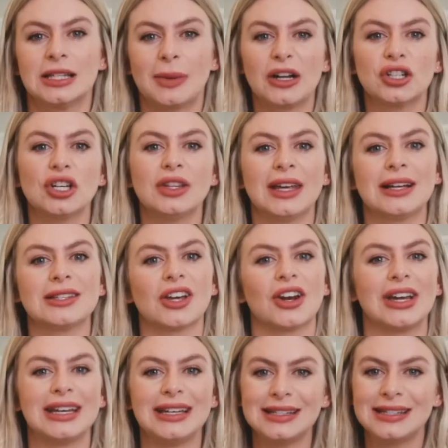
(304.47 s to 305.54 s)
especially things
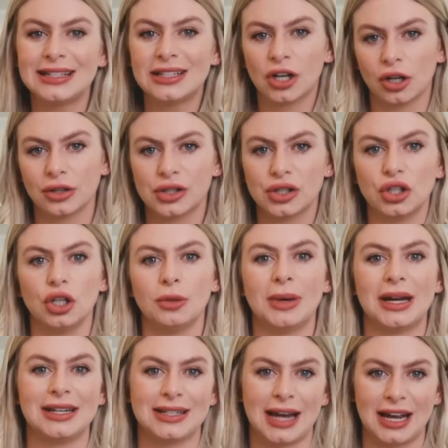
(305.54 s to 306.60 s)
that are easy to
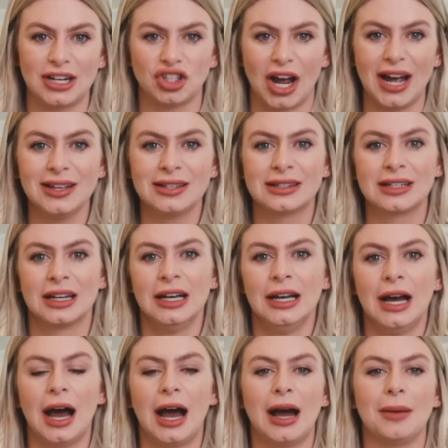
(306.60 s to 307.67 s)
consume and digest.
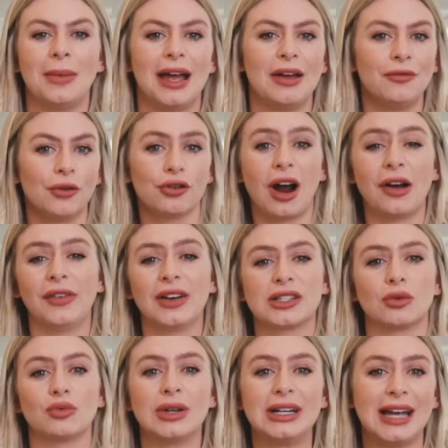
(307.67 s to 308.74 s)

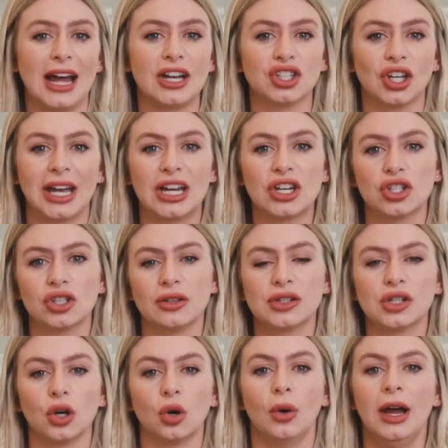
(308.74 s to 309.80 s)
Infographics are really educational,
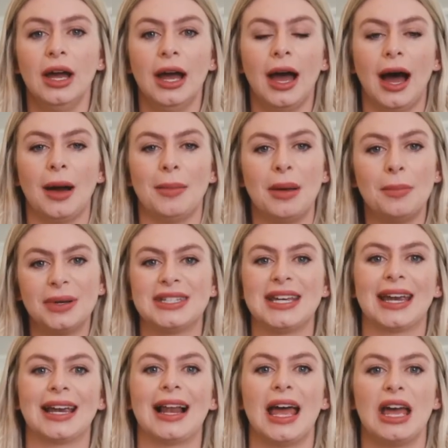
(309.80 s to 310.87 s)
so in
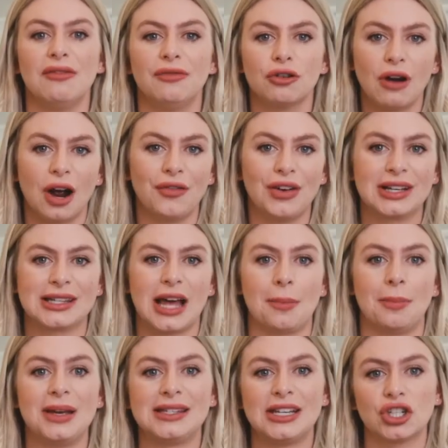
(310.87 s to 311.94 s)
particular, infographics
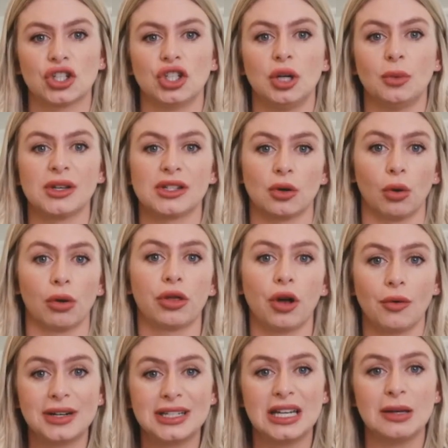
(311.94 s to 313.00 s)
that position you as an
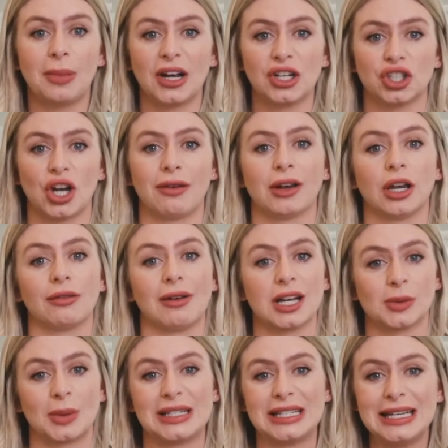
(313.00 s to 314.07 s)
authority by sharing your
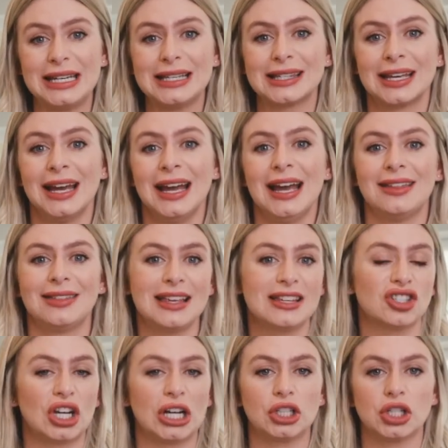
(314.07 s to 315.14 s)
expertise.
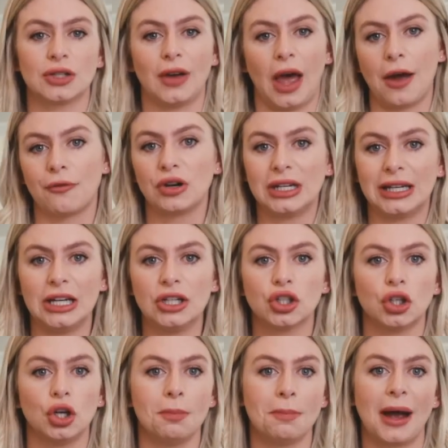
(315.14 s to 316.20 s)
This changes for every
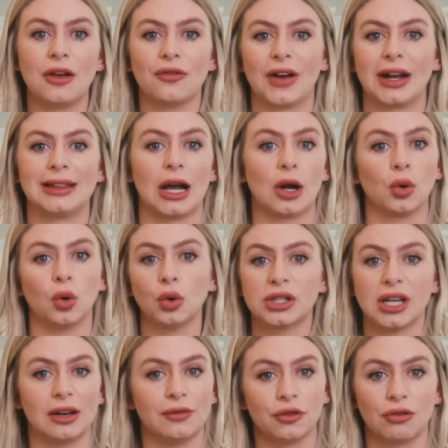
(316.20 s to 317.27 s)
niche, and you might find that
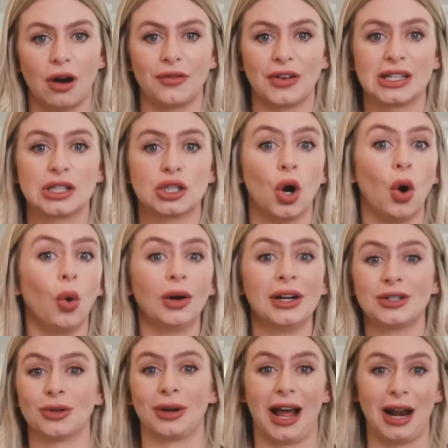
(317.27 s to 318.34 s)
quotes or infographics
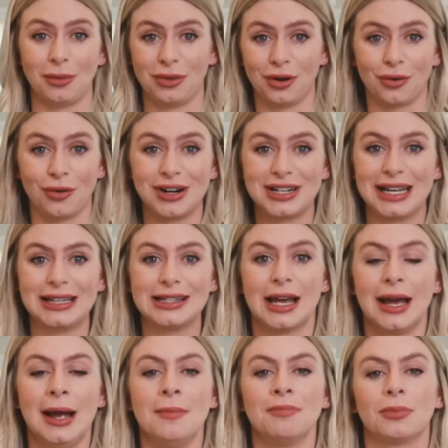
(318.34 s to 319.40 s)
totally don't land with your
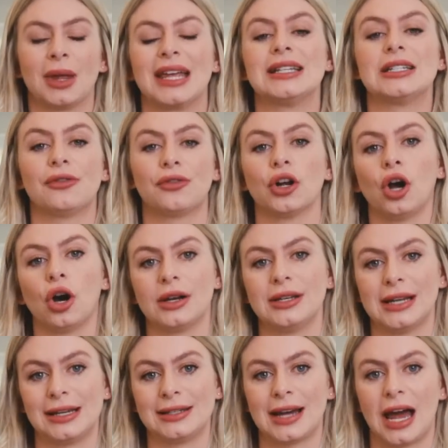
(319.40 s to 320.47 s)
audience, but that a different
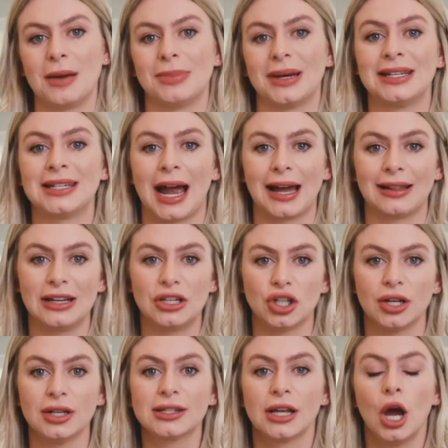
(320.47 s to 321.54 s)
content type entirely
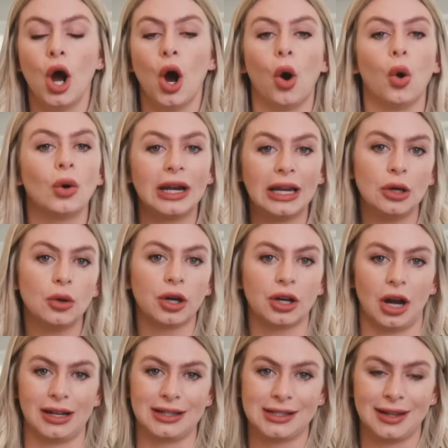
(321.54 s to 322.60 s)
does. Only you
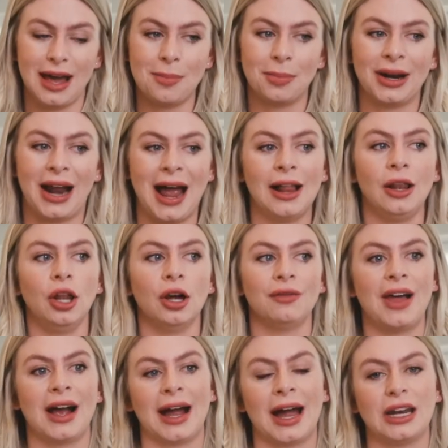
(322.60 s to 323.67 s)
can answer that, but I
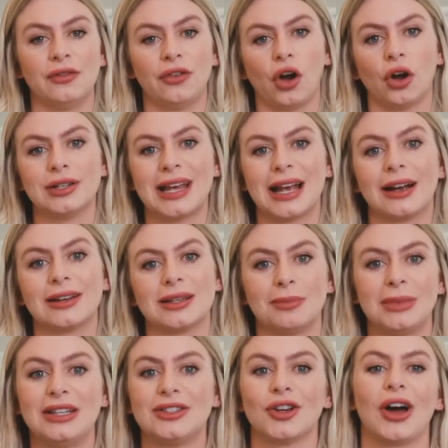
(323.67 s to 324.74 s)
love that kind of content because
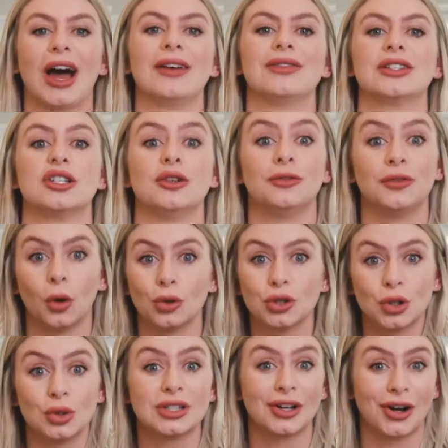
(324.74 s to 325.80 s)
it means you're not having to do photo
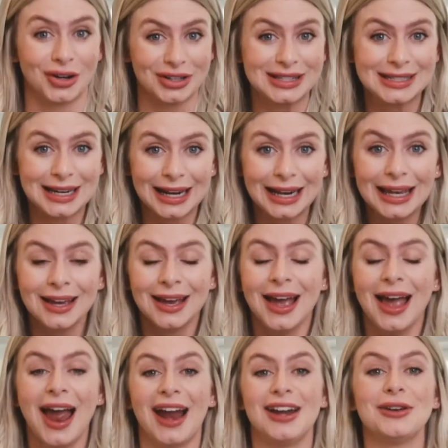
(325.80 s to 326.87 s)
shoots constantly,
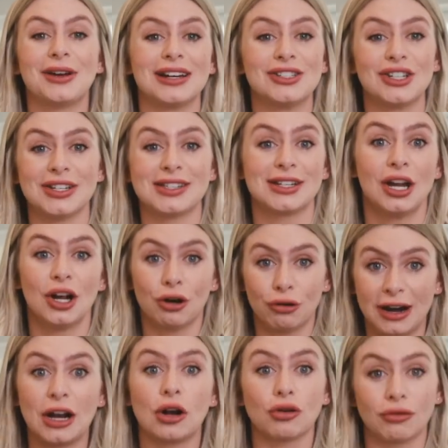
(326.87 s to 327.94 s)
and you can just
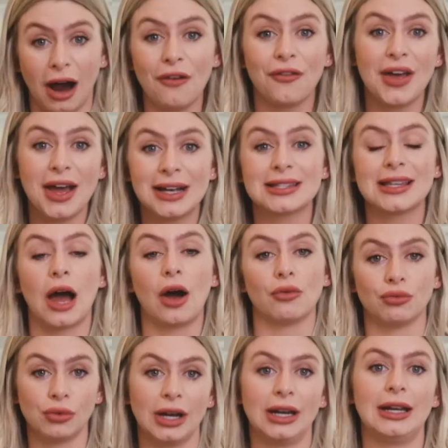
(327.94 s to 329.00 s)
create graphics that
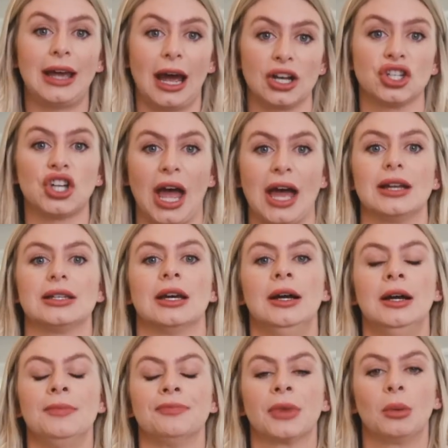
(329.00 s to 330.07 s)
really get shared.
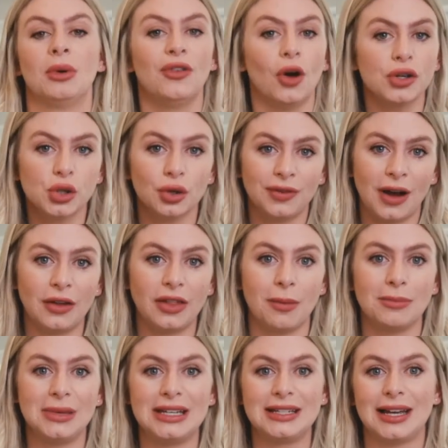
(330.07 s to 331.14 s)
We've also found
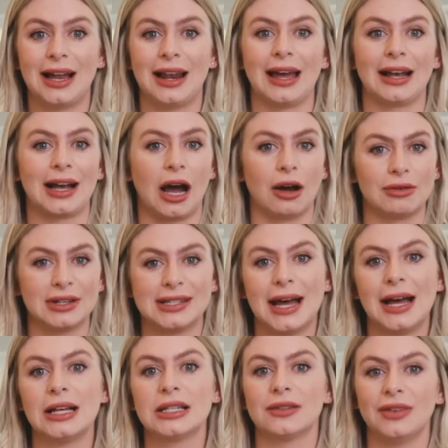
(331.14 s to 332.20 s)
that media like
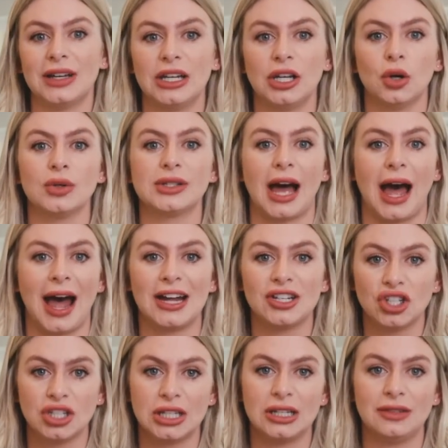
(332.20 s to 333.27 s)
carousels, videos,
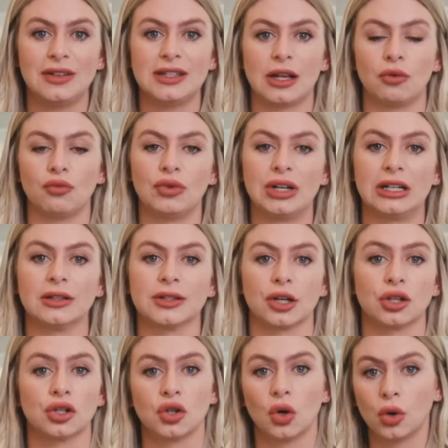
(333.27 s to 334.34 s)
IGTVs, and Reels
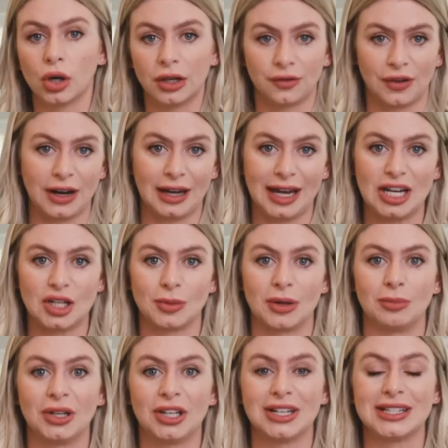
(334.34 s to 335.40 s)
are so good for
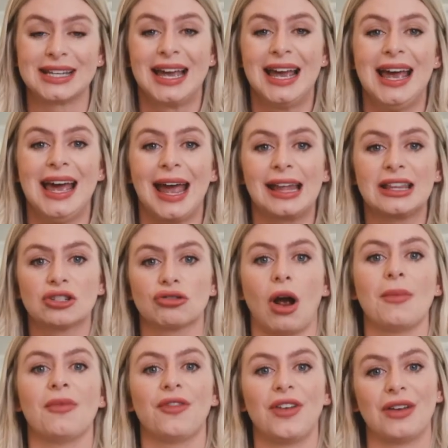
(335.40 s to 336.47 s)
engagement because
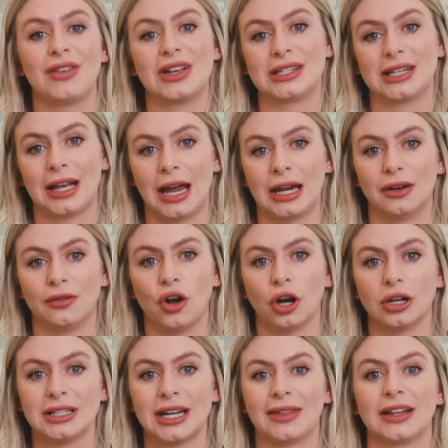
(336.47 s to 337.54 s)
Instagram favors the kind of
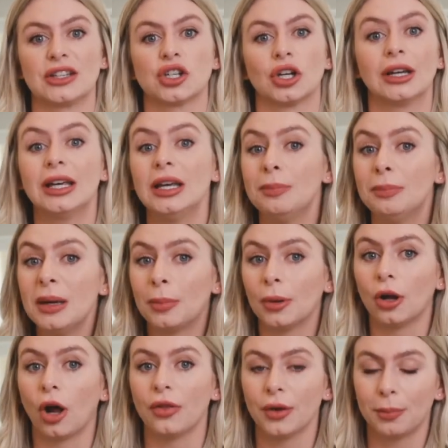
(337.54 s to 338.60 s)
content that's going to keep
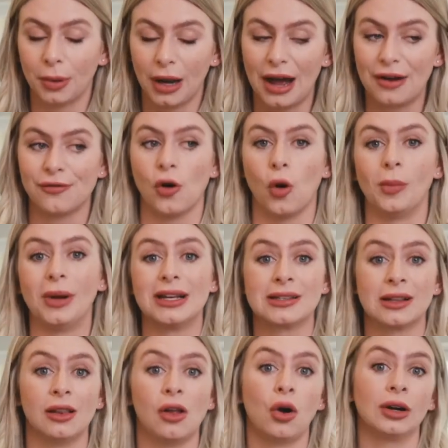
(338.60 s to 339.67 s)
people on the platform
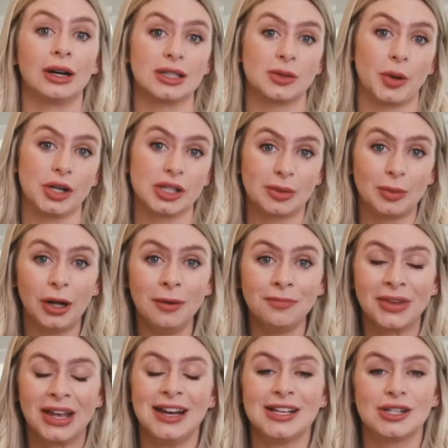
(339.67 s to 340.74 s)
as long as
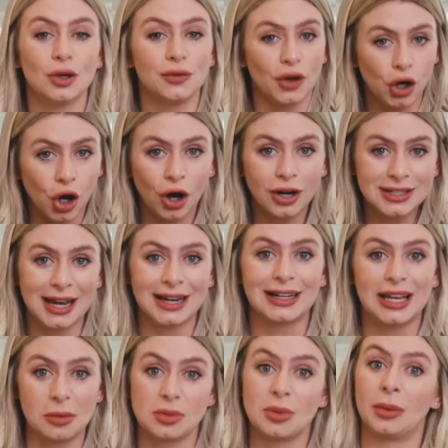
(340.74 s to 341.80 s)
possible. So if your
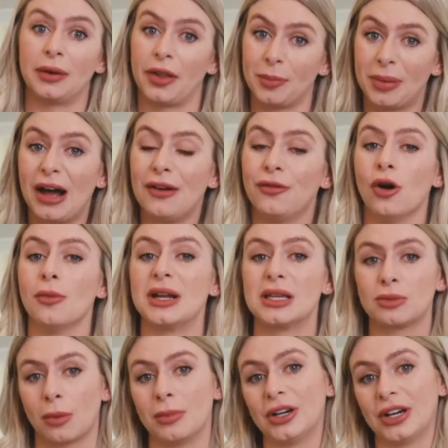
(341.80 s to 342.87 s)
content keeps people on the platform,
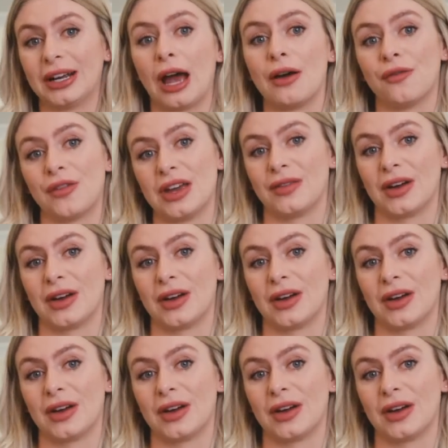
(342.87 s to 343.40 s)
it's probably going to get